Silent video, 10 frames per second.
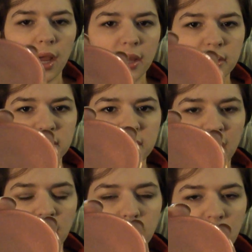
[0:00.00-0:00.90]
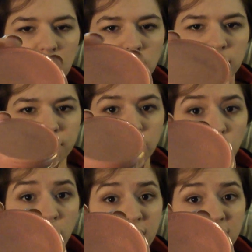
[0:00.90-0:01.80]
and this came out
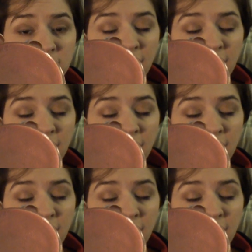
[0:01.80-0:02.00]
with it,